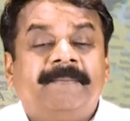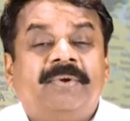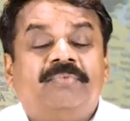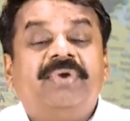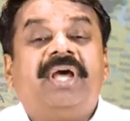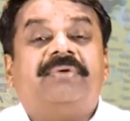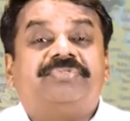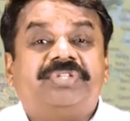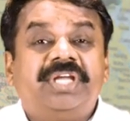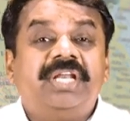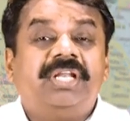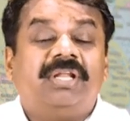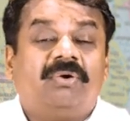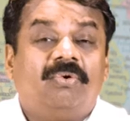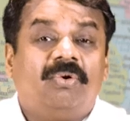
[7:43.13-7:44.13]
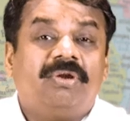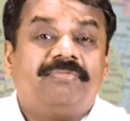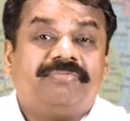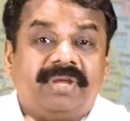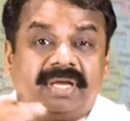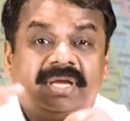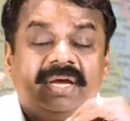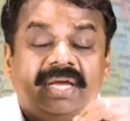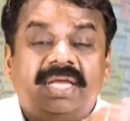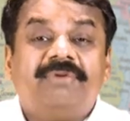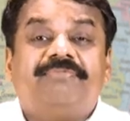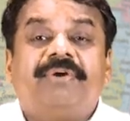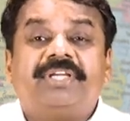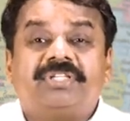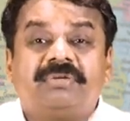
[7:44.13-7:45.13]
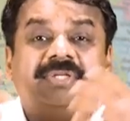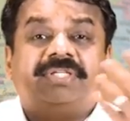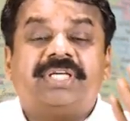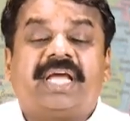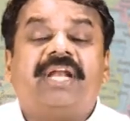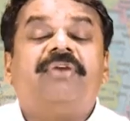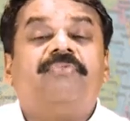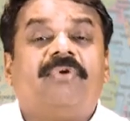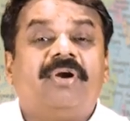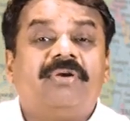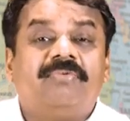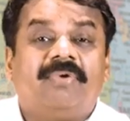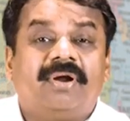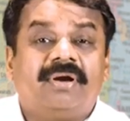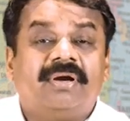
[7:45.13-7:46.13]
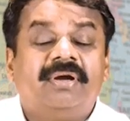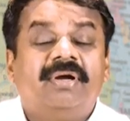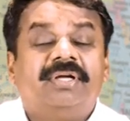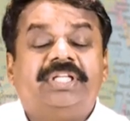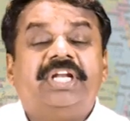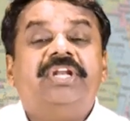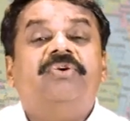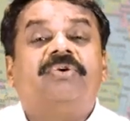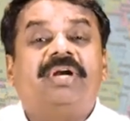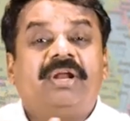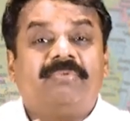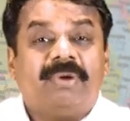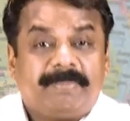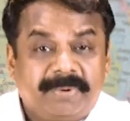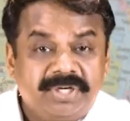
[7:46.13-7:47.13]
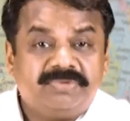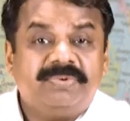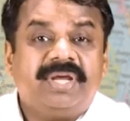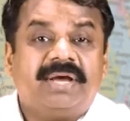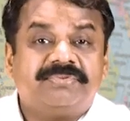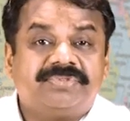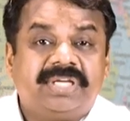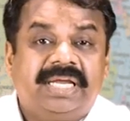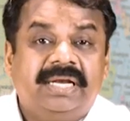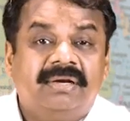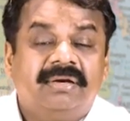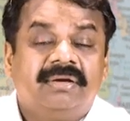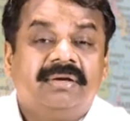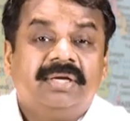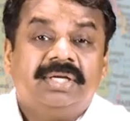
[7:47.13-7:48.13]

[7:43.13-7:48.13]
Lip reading: We have seen the horrific effects of the Second World War, the nuclear weapons we have seen.